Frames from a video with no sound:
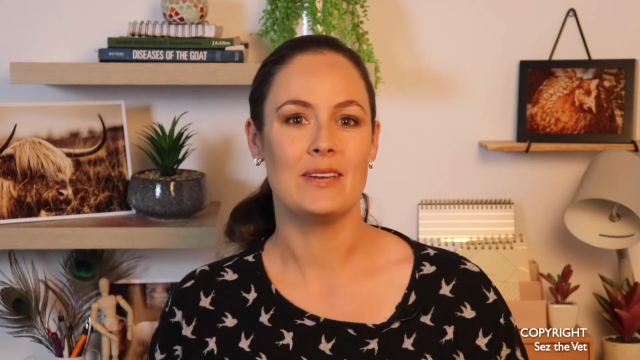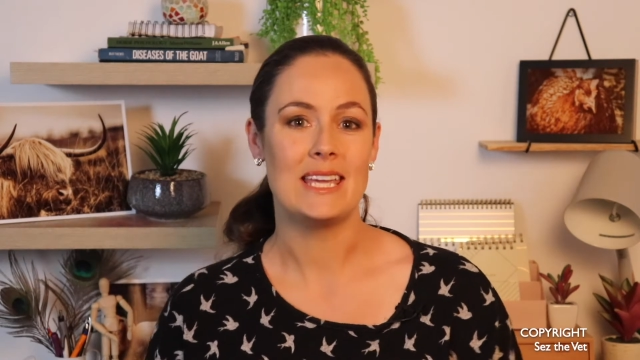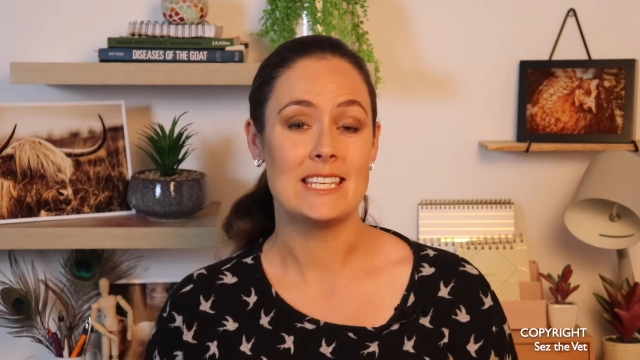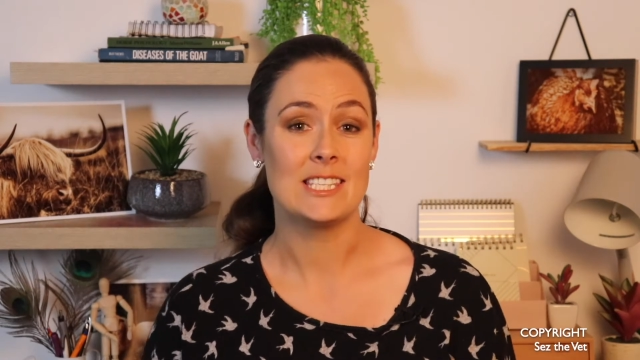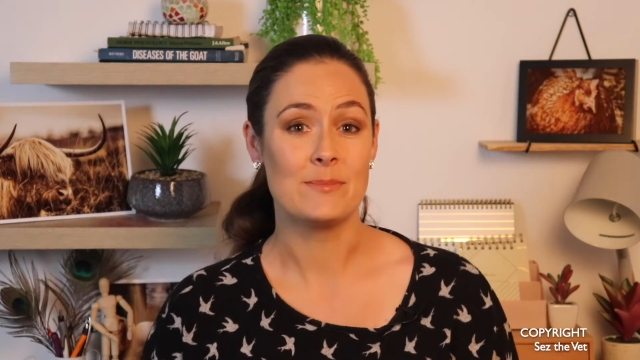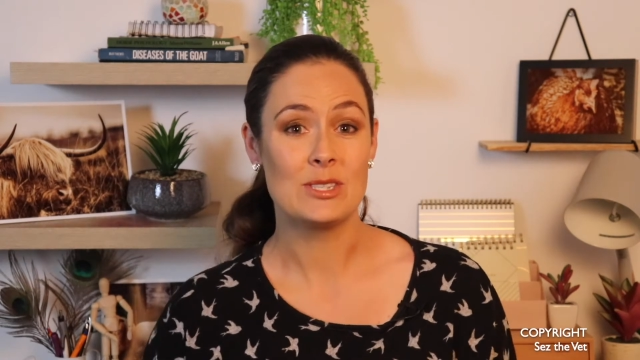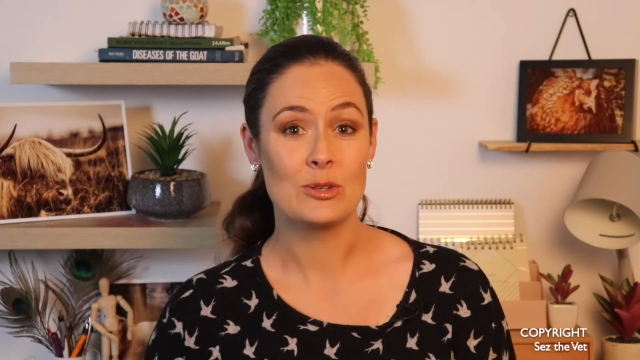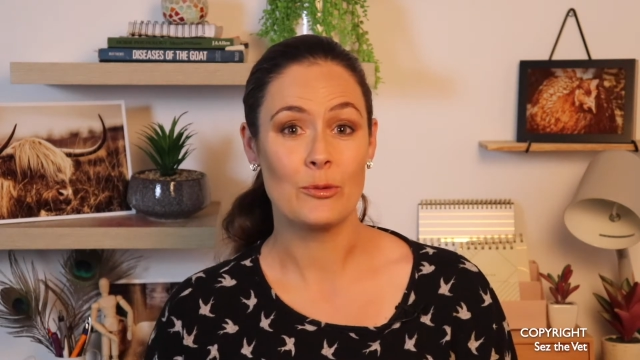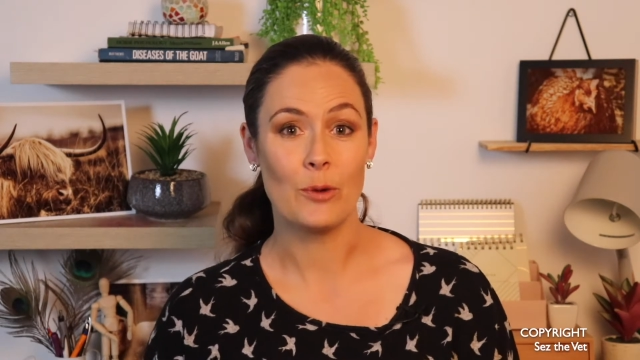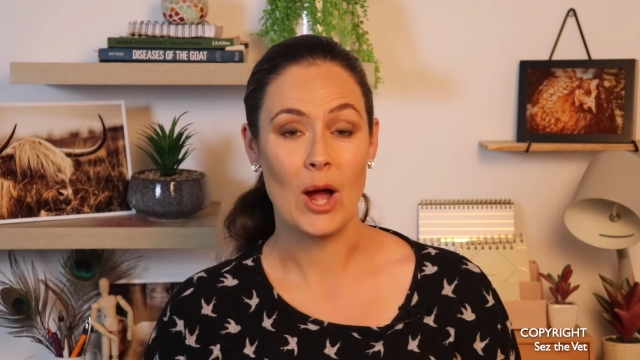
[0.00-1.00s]
forget to
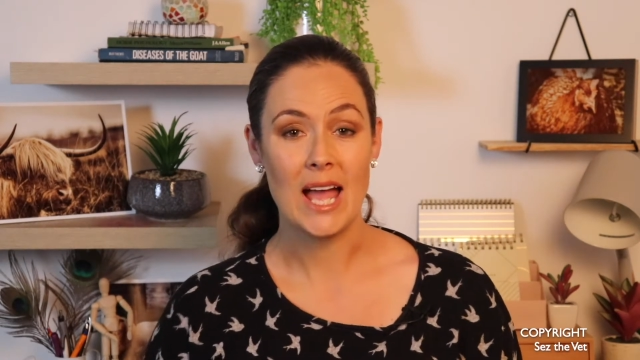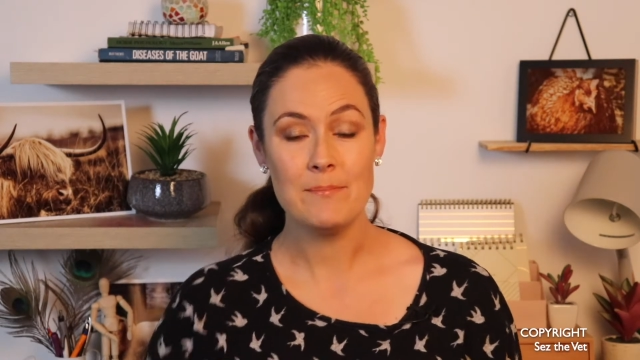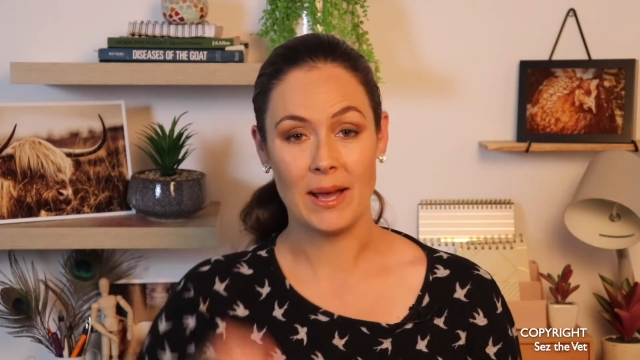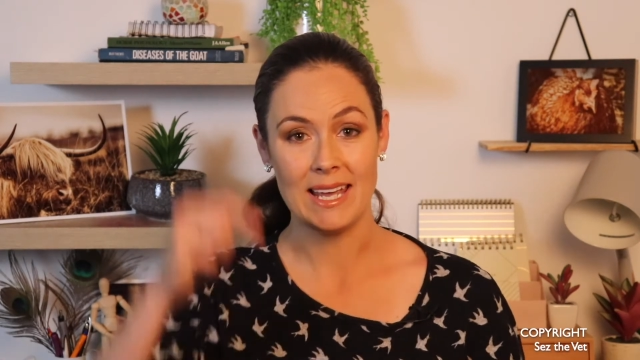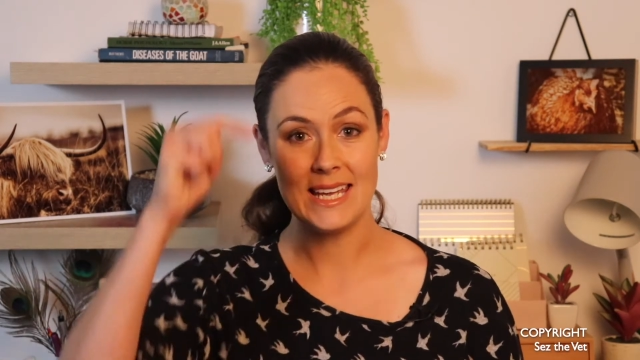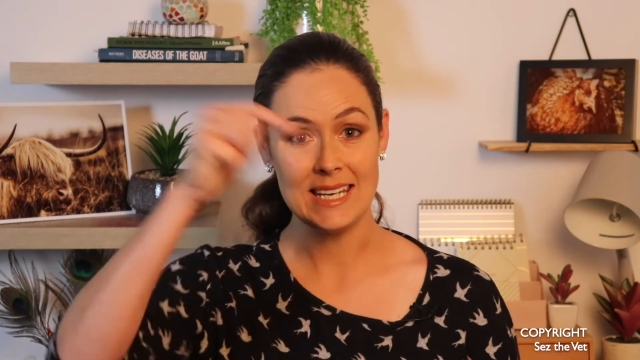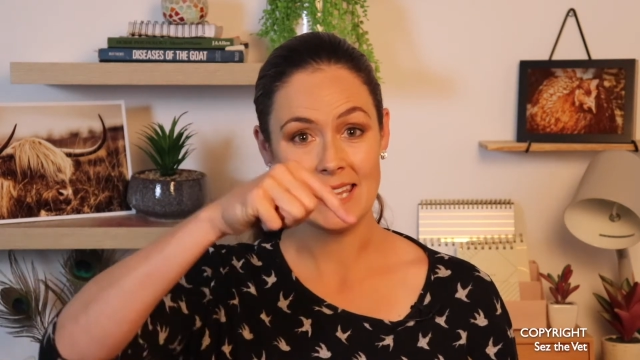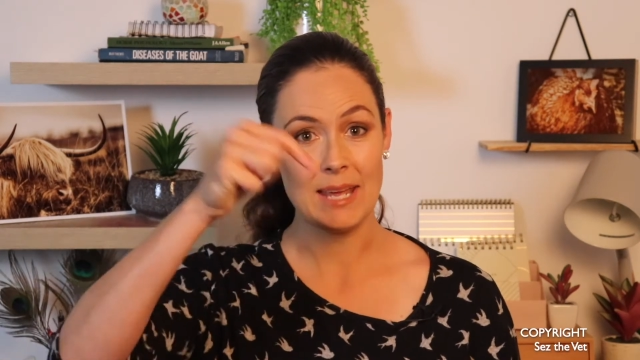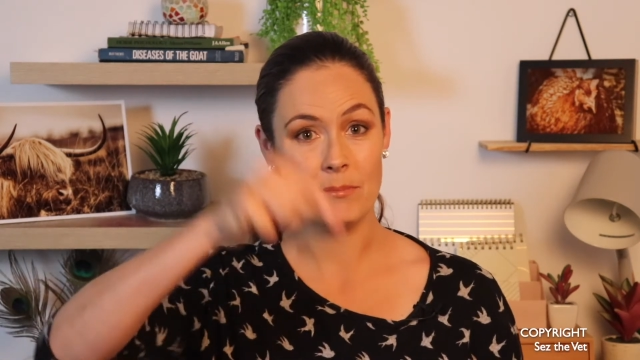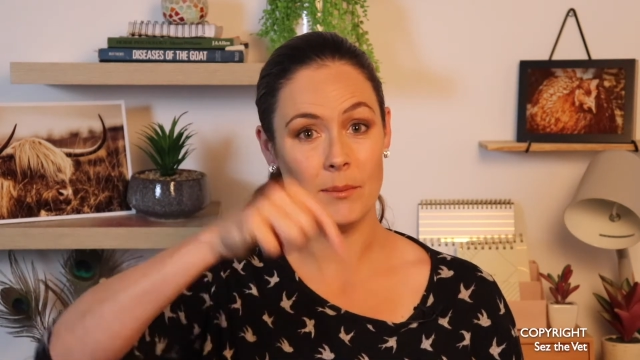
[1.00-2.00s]
subscribe by hitting
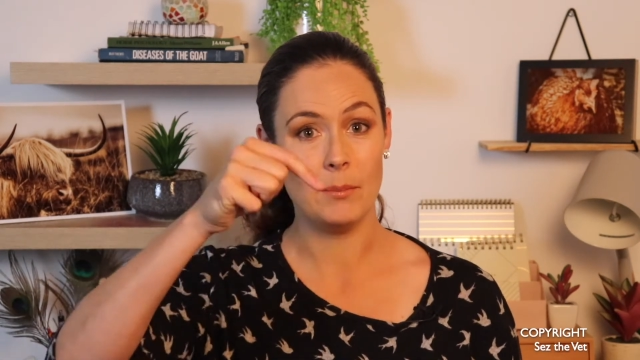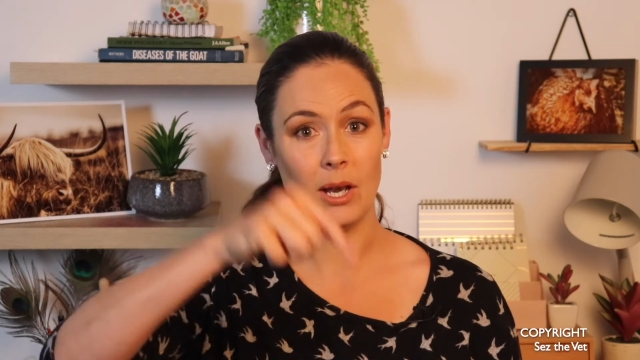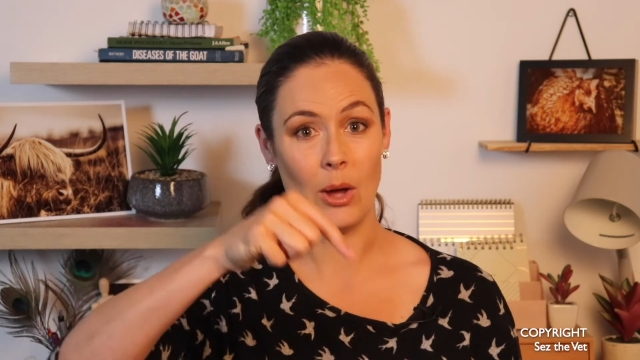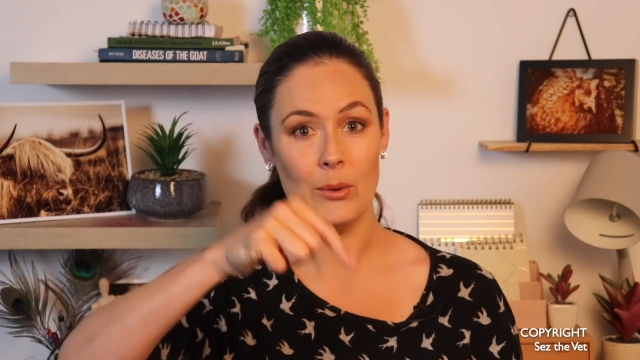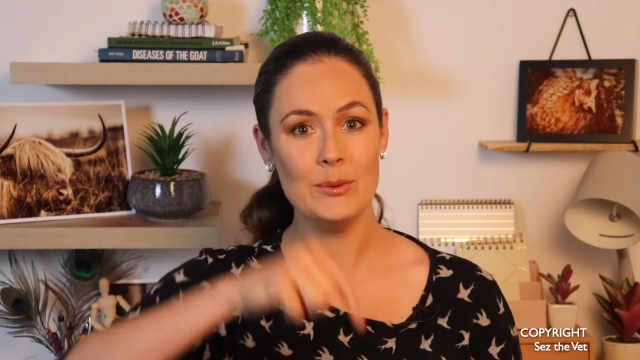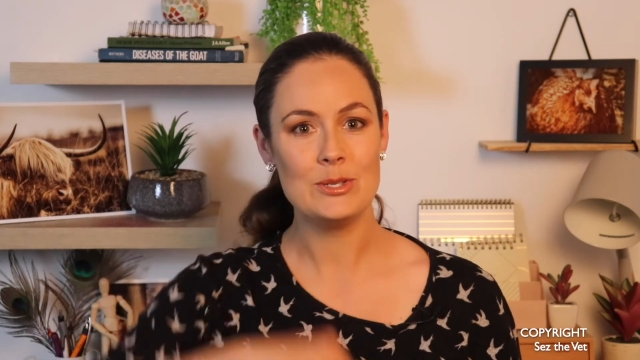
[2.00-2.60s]
the emblem below